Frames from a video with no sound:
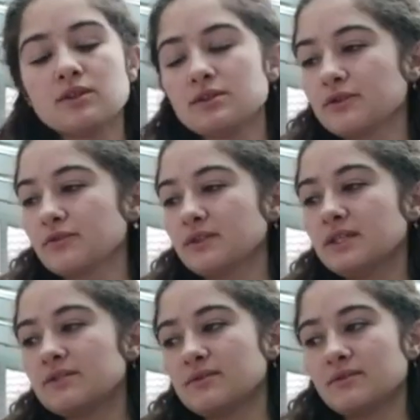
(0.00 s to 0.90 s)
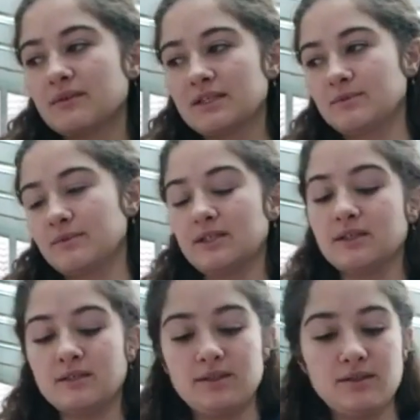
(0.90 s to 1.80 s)
So for this
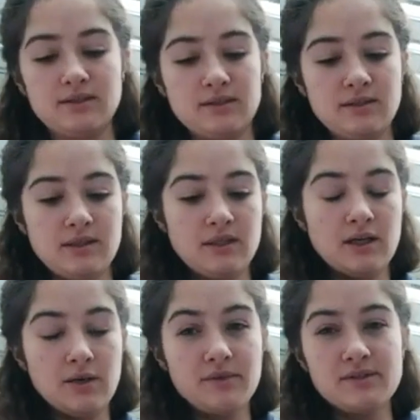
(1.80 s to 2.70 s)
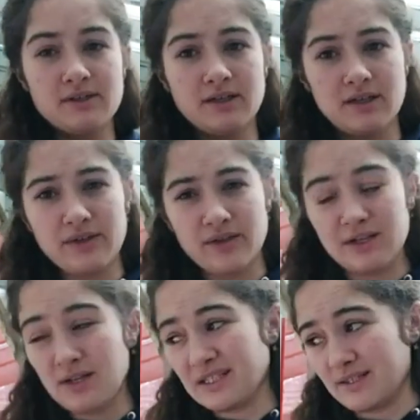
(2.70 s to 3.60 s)
recipe, I'm using the
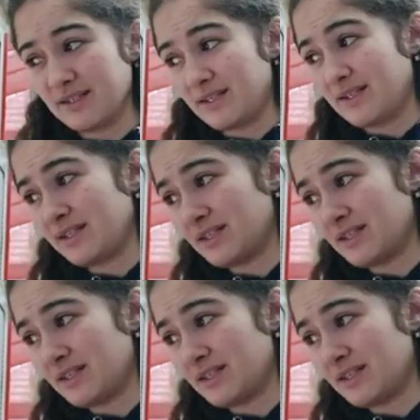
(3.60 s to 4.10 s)
classic